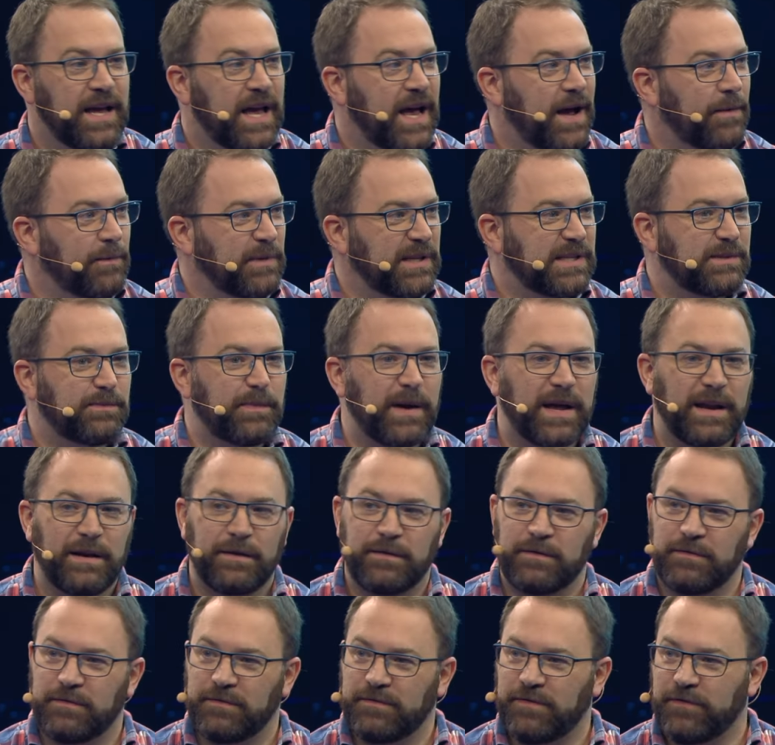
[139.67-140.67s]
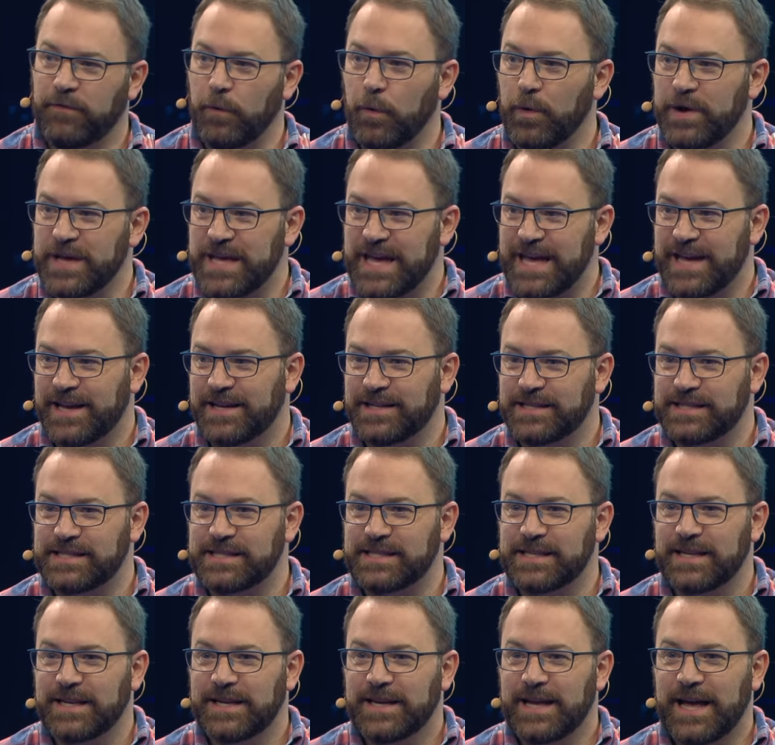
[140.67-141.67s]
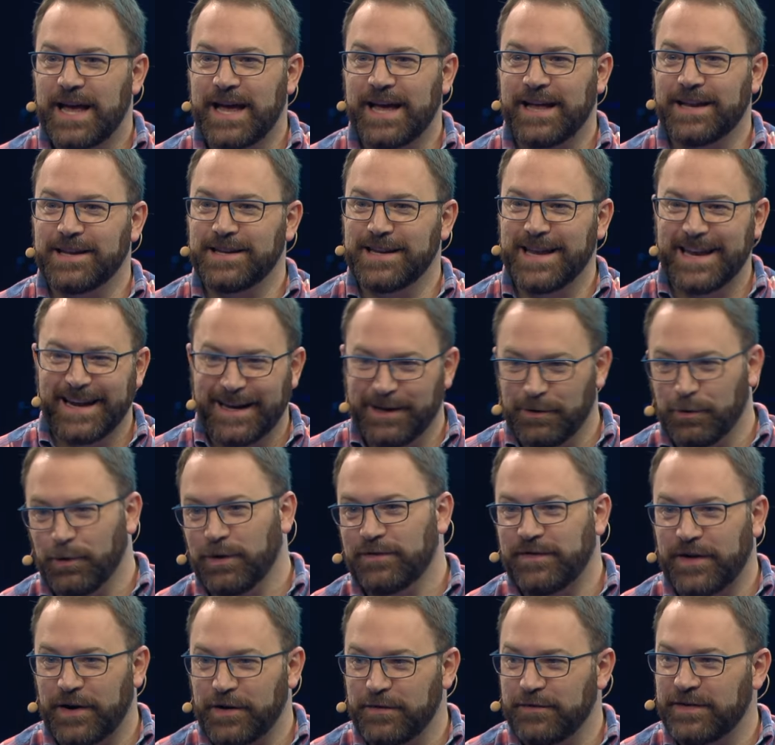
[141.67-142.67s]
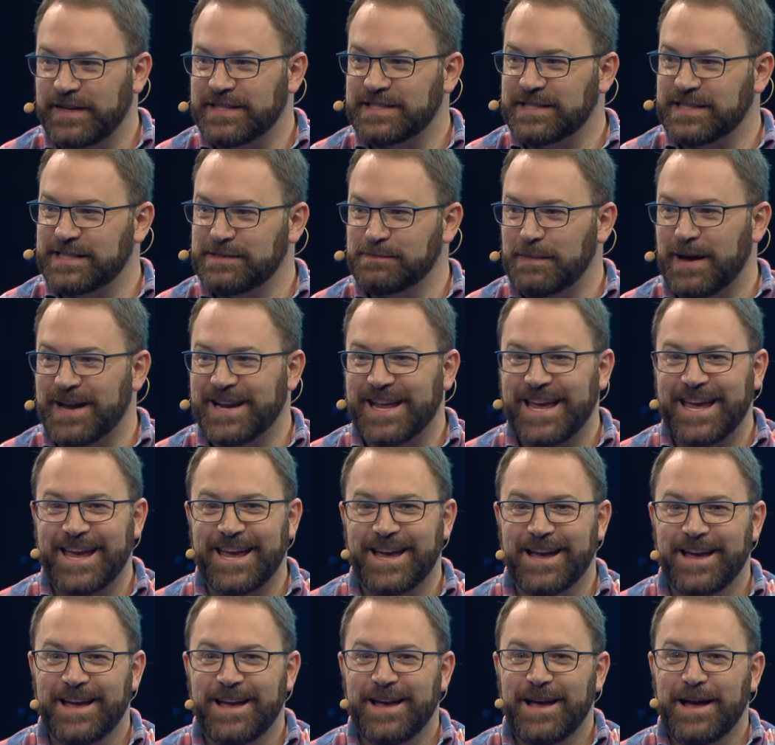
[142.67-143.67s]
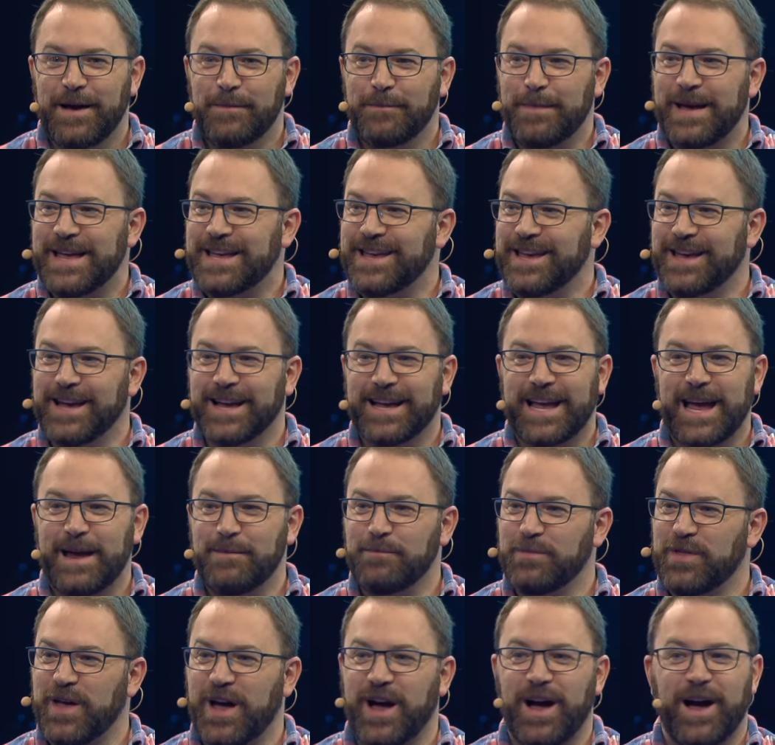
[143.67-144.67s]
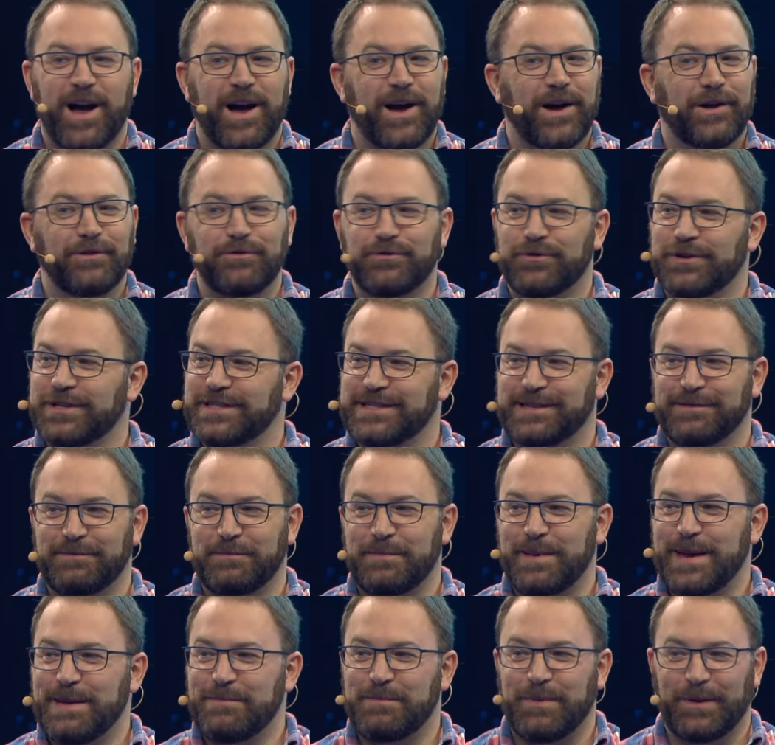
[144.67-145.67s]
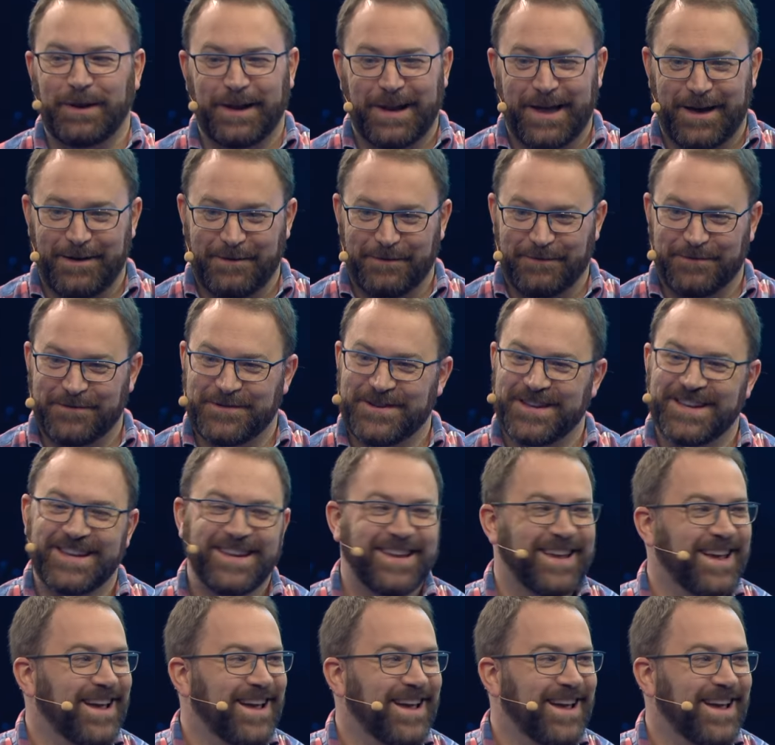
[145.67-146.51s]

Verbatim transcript: And we spent four years and nearly all of our investors' money making a game that hundreds of people loved.